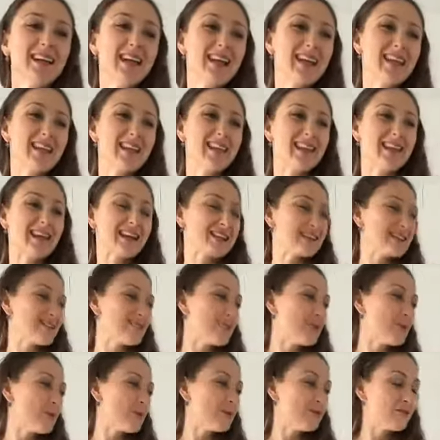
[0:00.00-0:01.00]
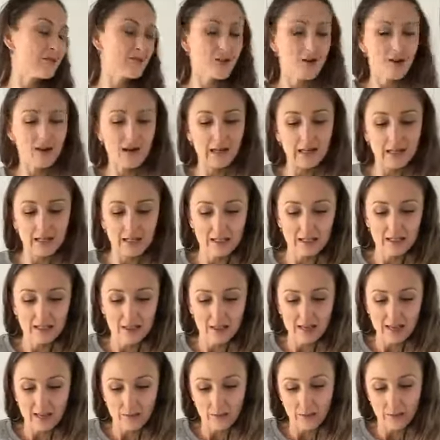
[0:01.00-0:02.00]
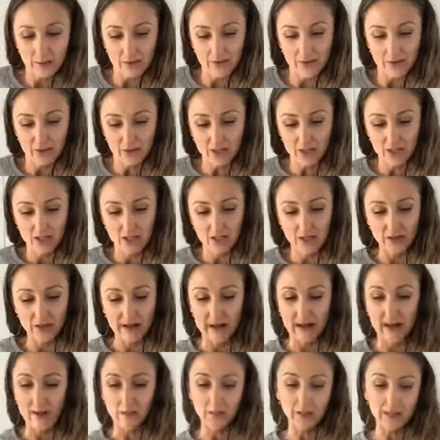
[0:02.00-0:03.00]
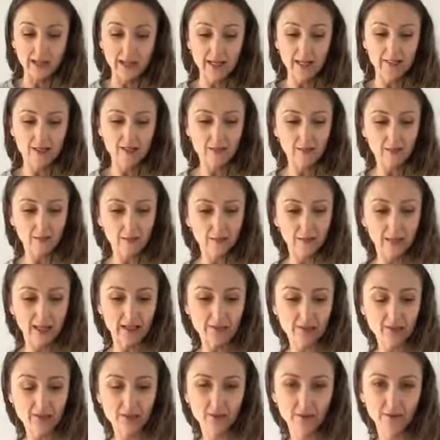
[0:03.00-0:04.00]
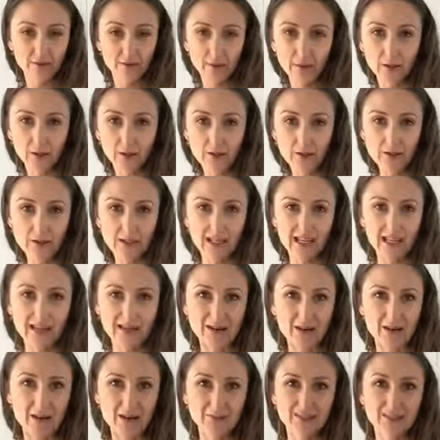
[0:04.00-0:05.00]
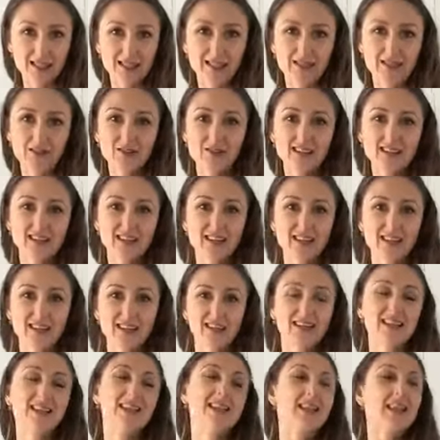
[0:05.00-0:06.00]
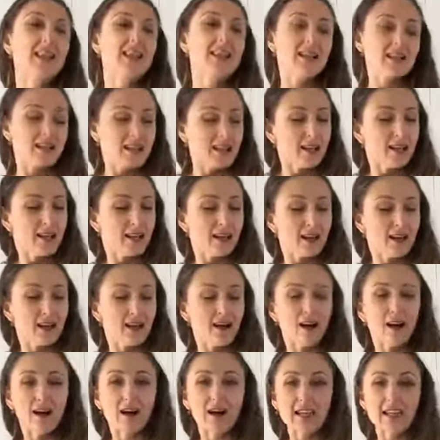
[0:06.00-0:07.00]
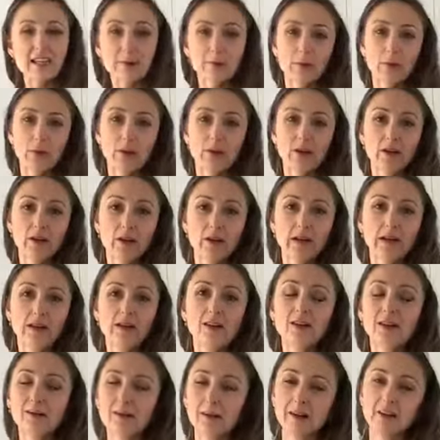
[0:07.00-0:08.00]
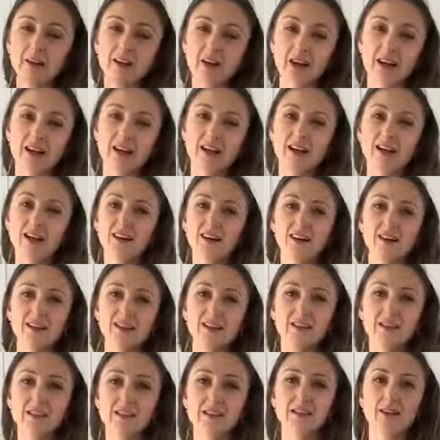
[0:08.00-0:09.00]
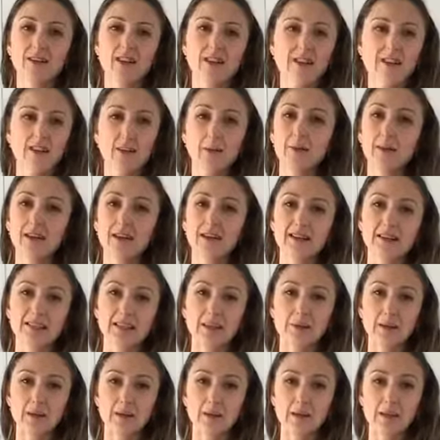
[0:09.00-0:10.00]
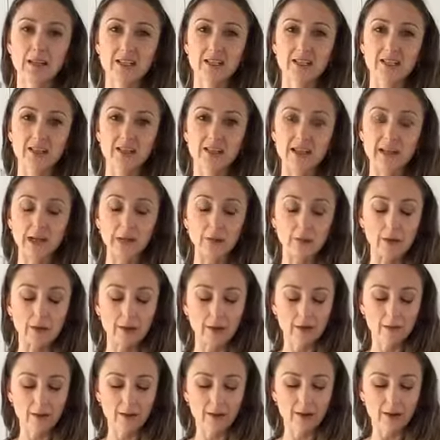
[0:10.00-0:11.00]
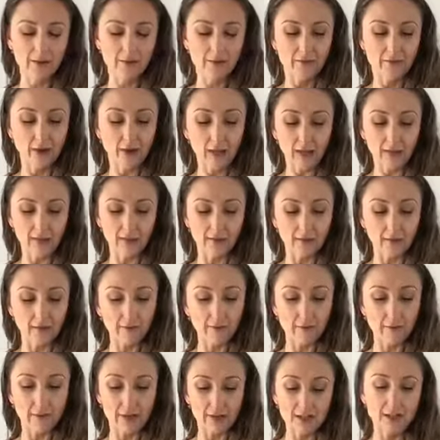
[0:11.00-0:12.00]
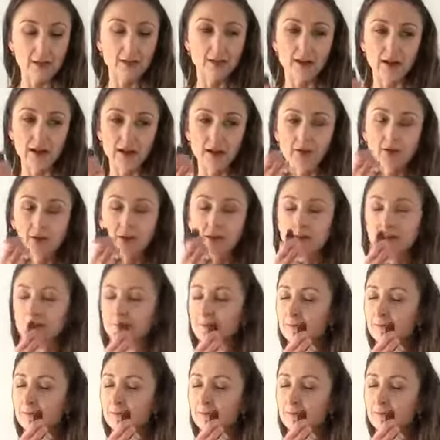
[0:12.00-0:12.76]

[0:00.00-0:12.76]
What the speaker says: The next oil we've got, so now we move on to our blends of oils in our Home Essentials kit. Ice Blue, oh my God, I love this. I don't know what it is about wintergreen oil, but I friggin' love wintergreen oil.